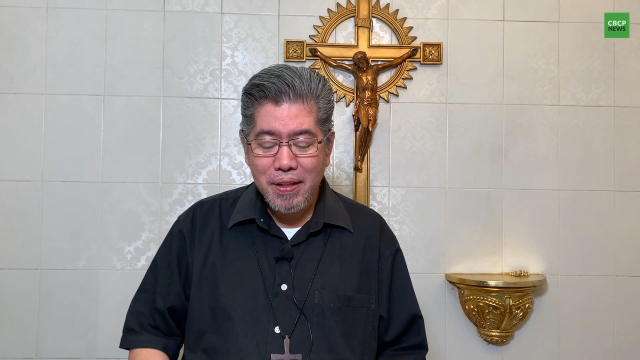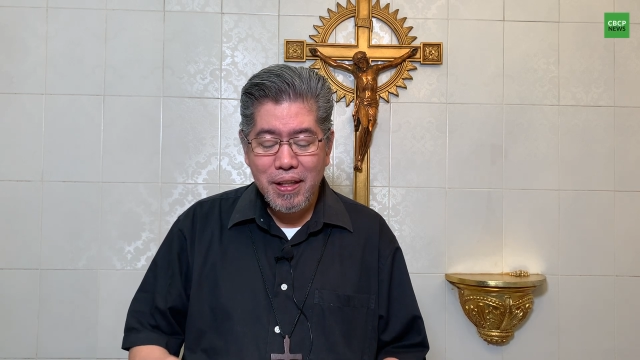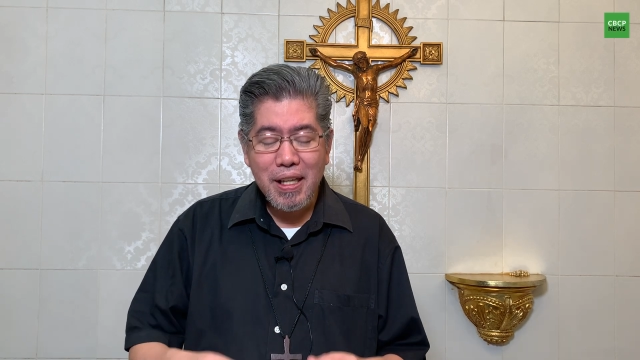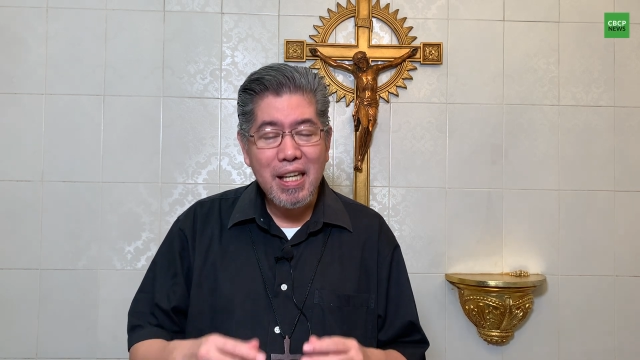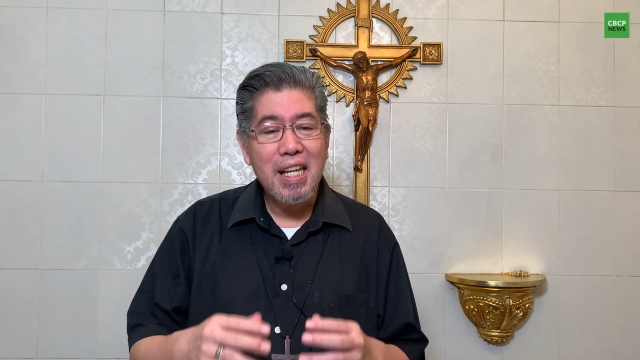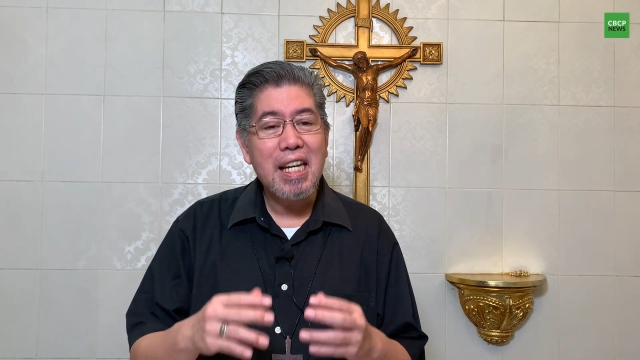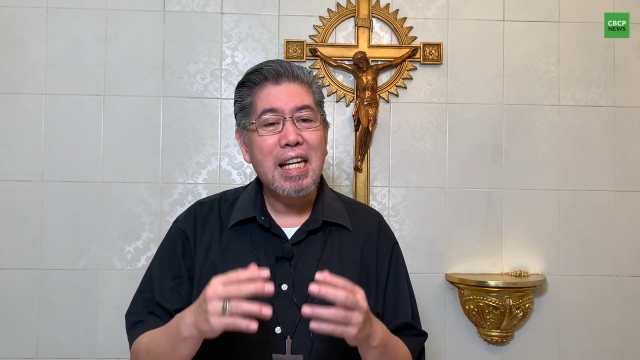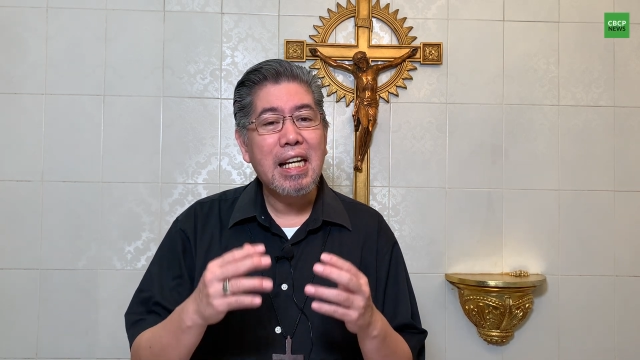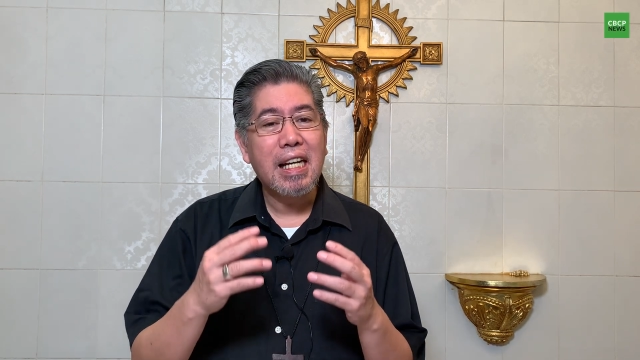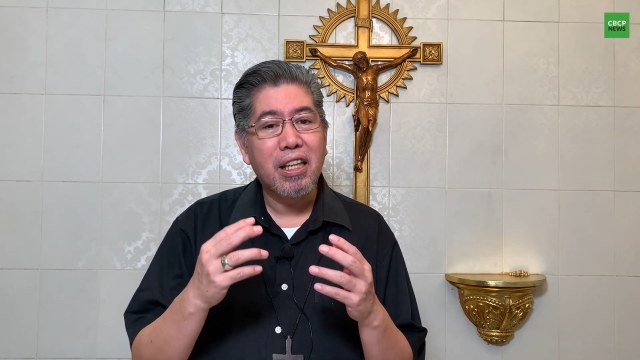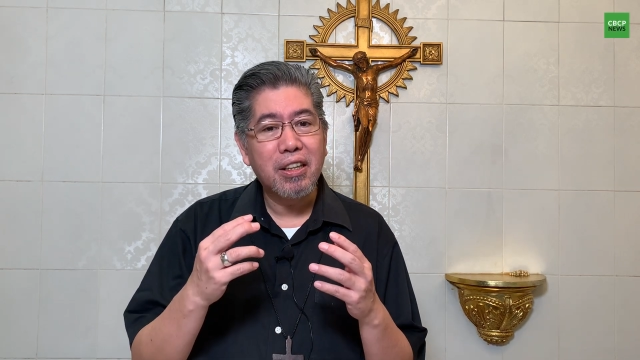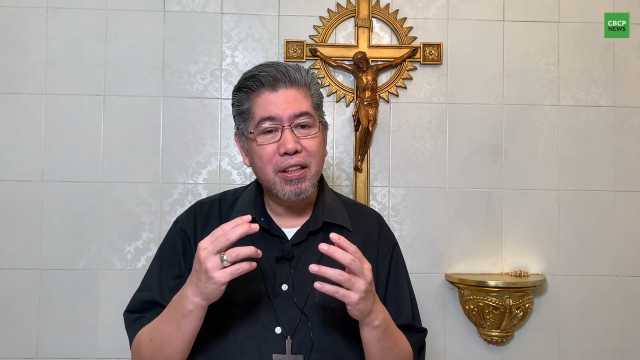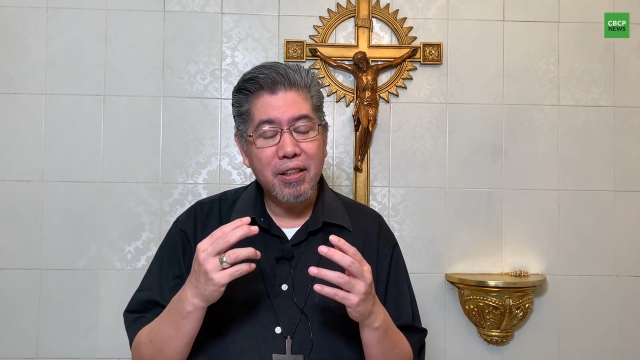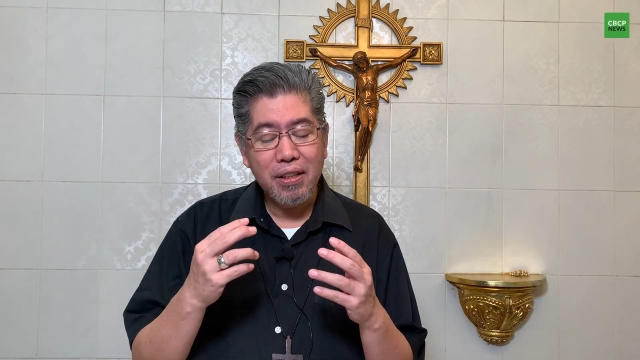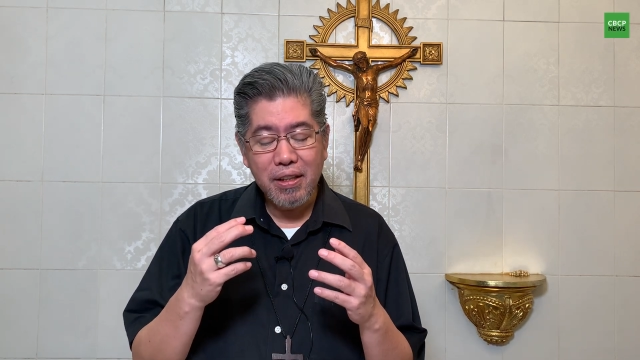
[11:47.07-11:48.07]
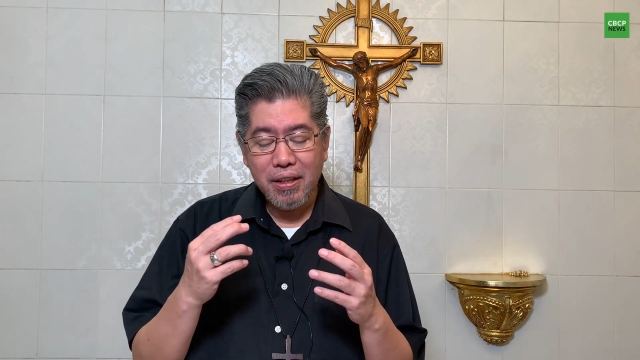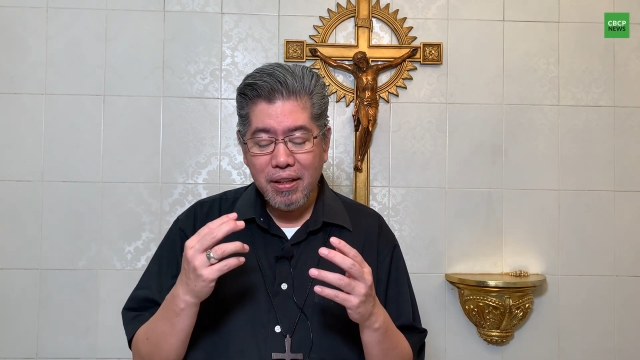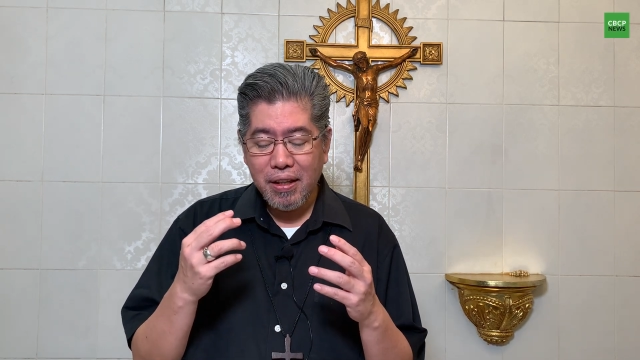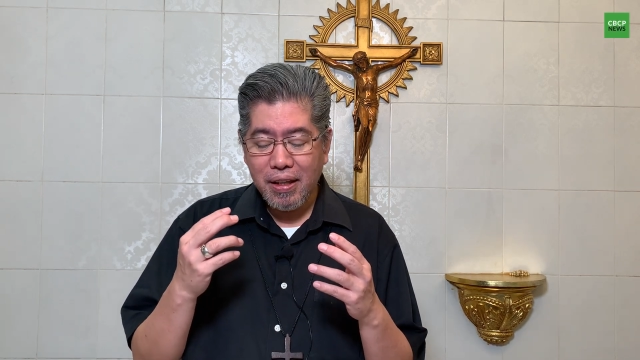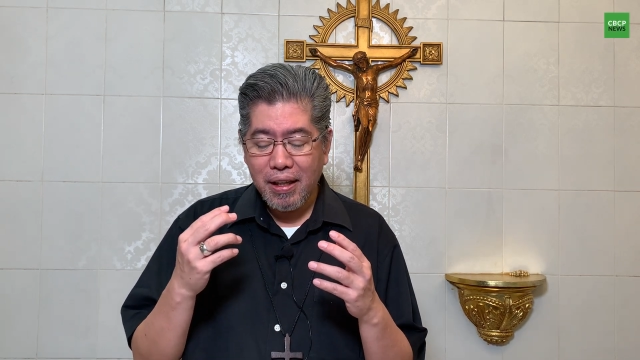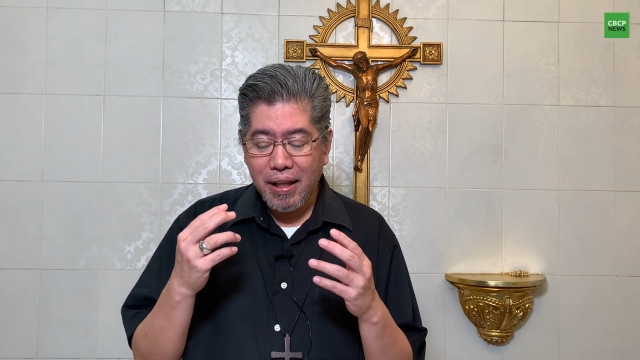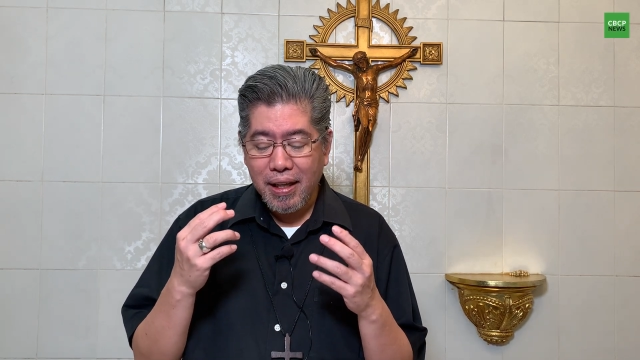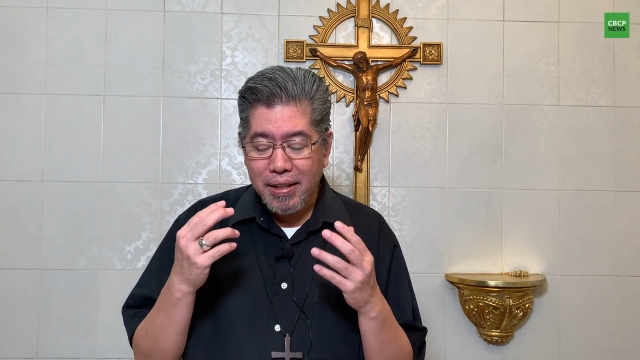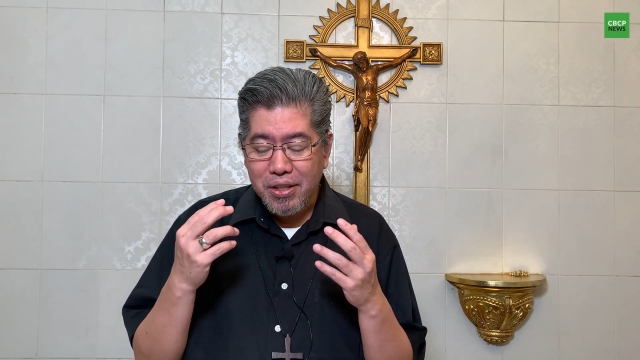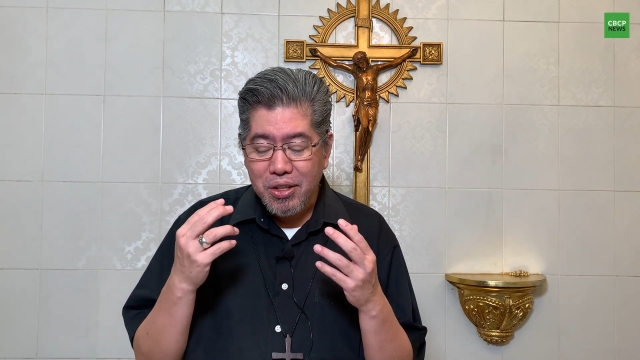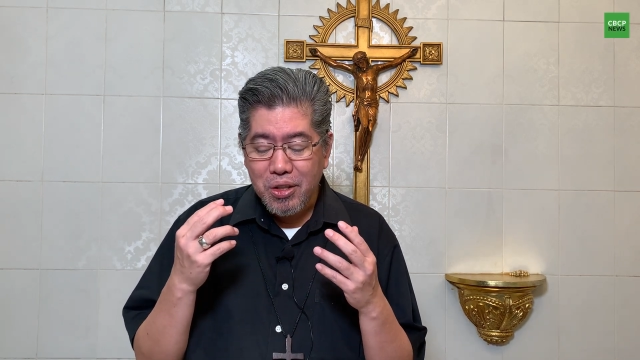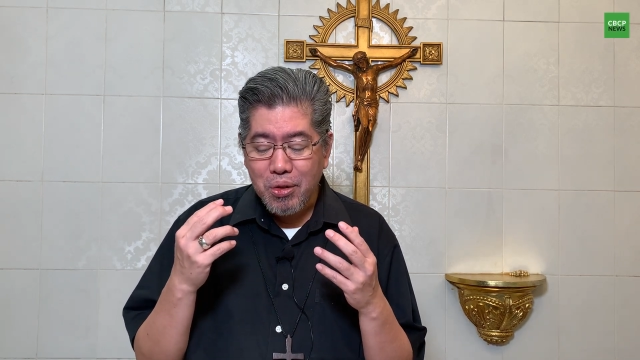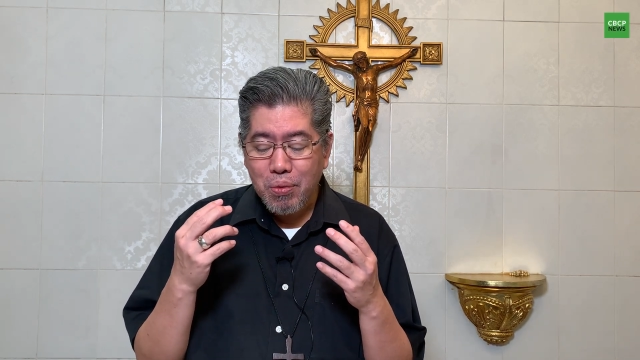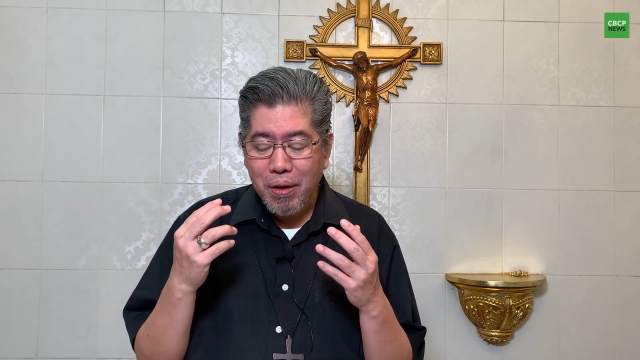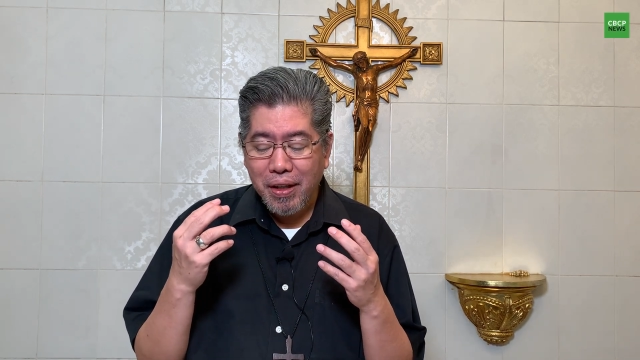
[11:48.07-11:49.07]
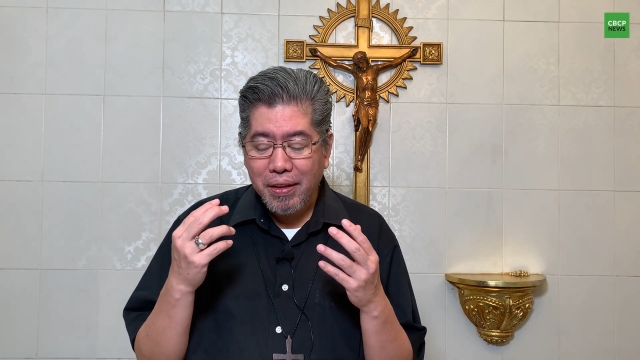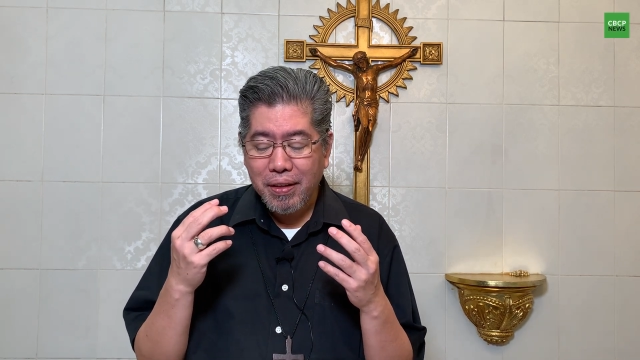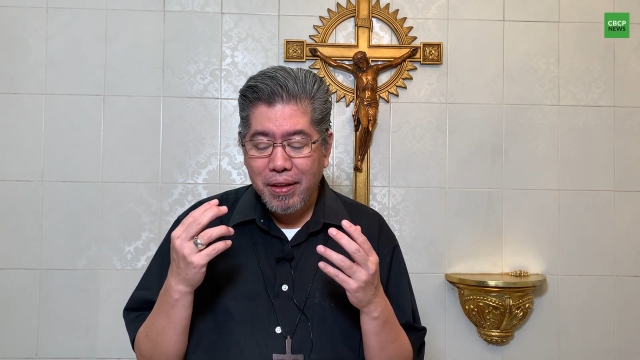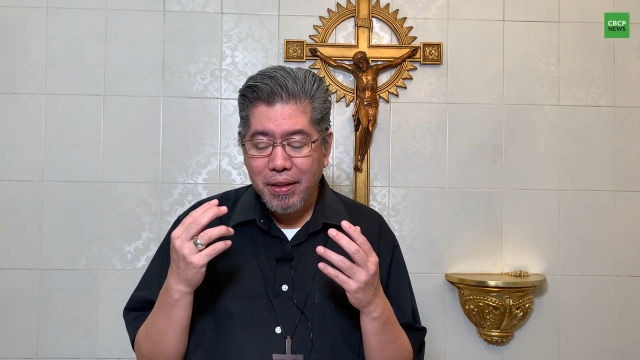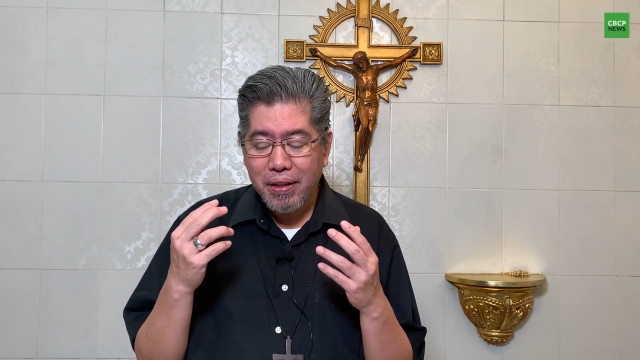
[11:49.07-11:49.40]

healing and strength.